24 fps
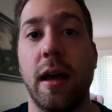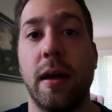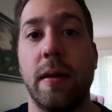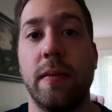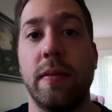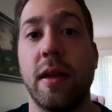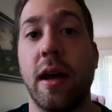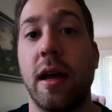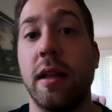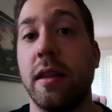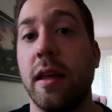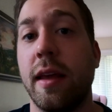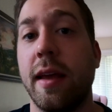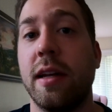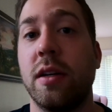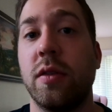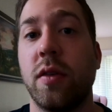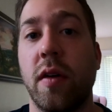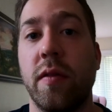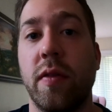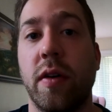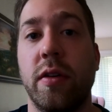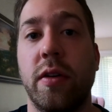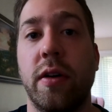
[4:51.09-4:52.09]
not the
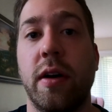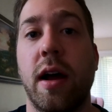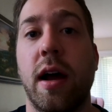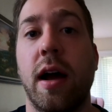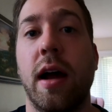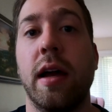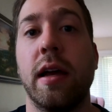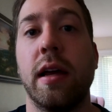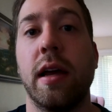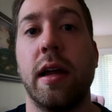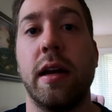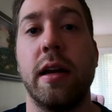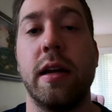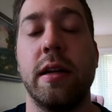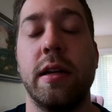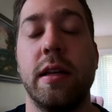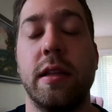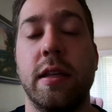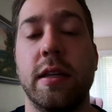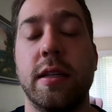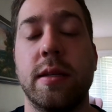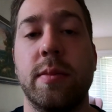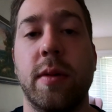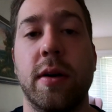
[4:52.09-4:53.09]
H500i. I didn't
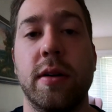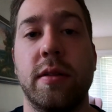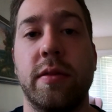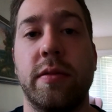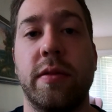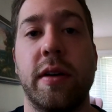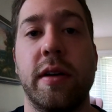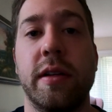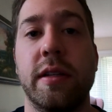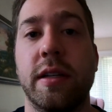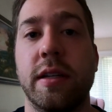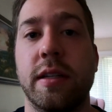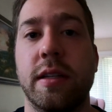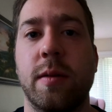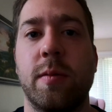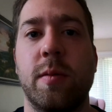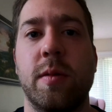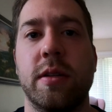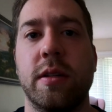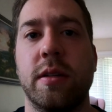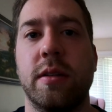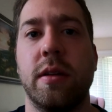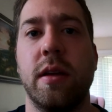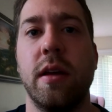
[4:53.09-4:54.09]
need the smart device because I
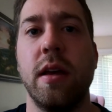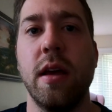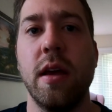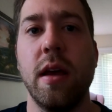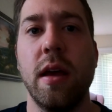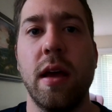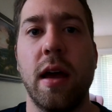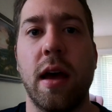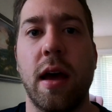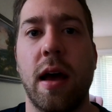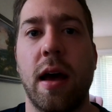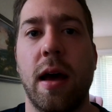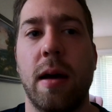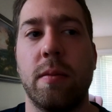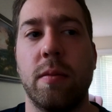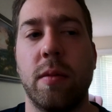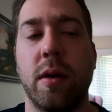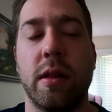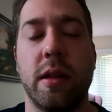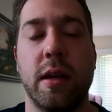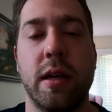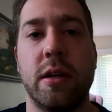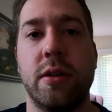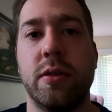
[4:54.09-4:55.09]
wasn't
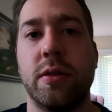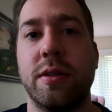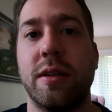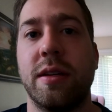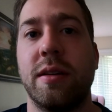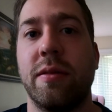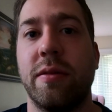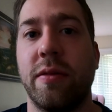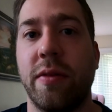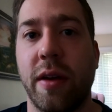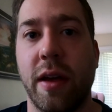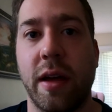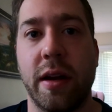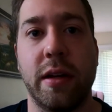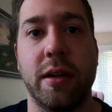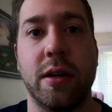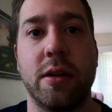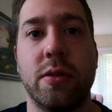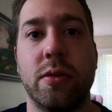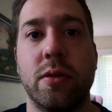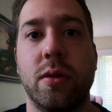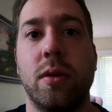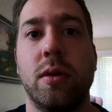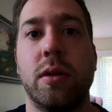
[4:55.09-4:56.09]
really interested in fan
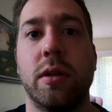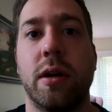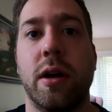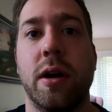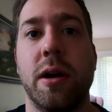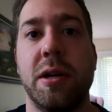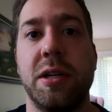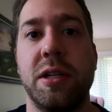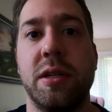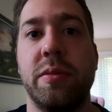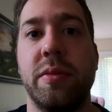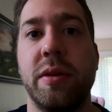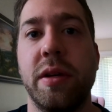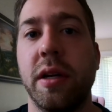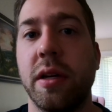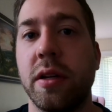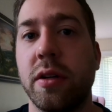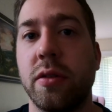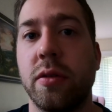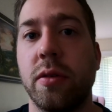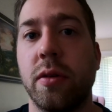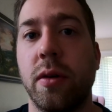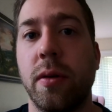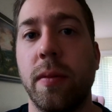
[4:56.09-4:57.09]
control or RGB
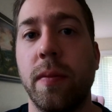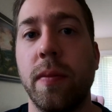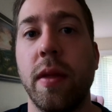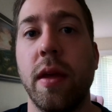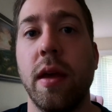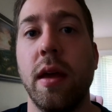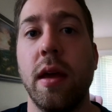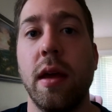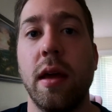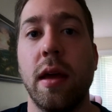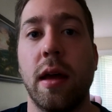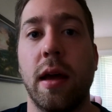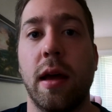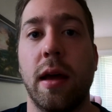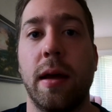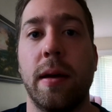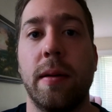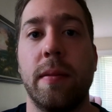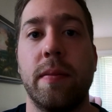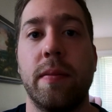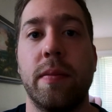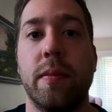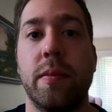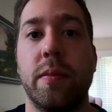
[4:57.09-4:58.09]
control.
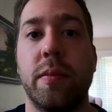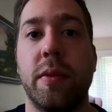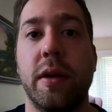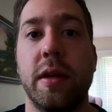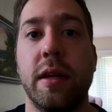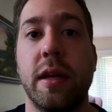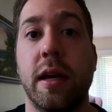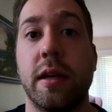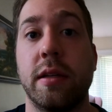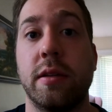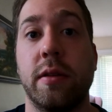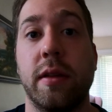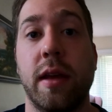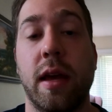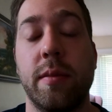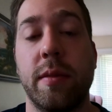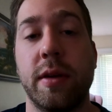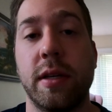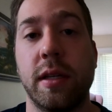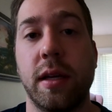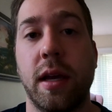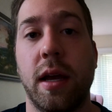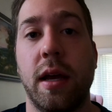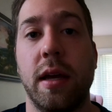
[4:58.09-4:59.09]
But yeah, so the
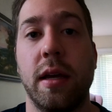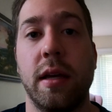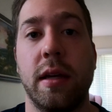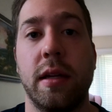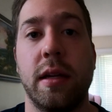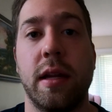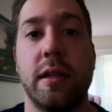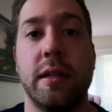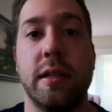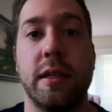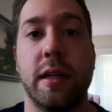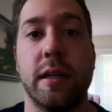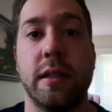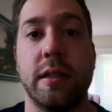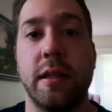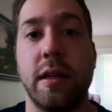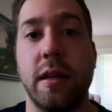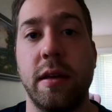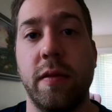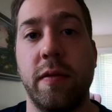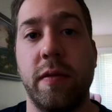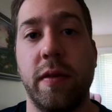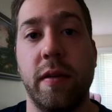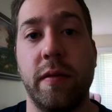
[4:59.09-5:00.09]
MSI and
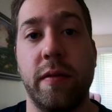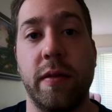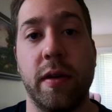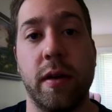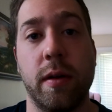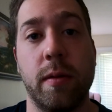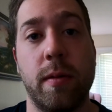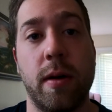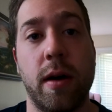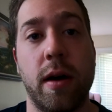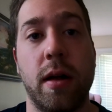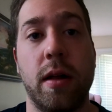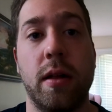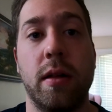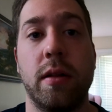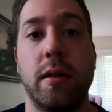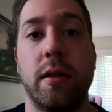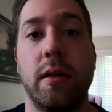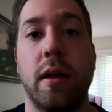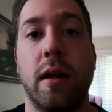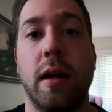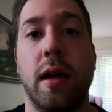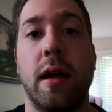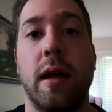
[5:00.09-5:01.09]
NZXT fit very well,
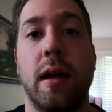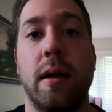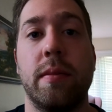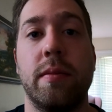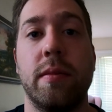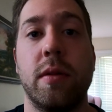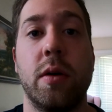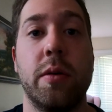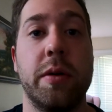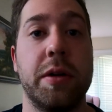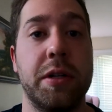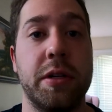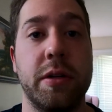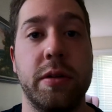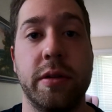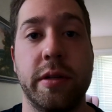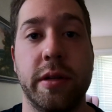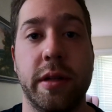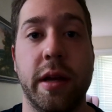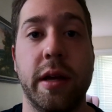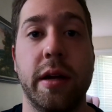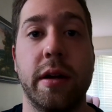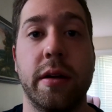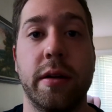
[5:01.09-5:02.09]
no issues
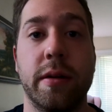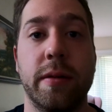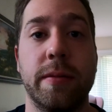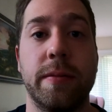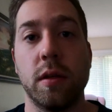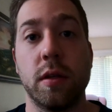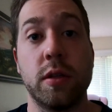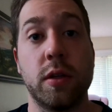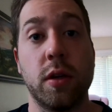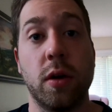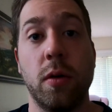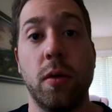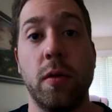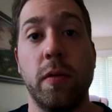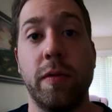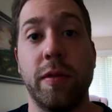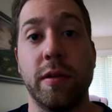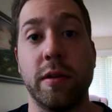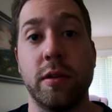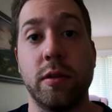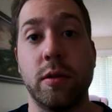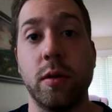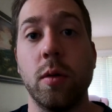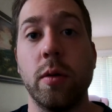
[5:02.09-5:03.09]
there. So
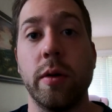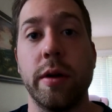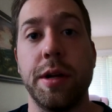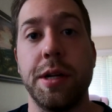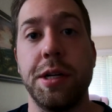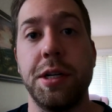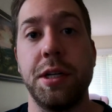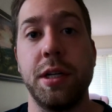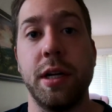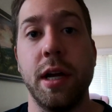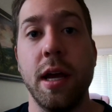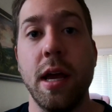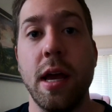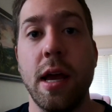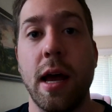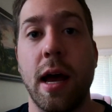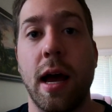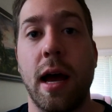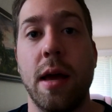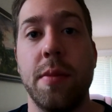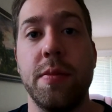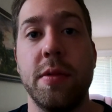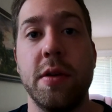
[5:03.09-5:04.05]
for storage, I'm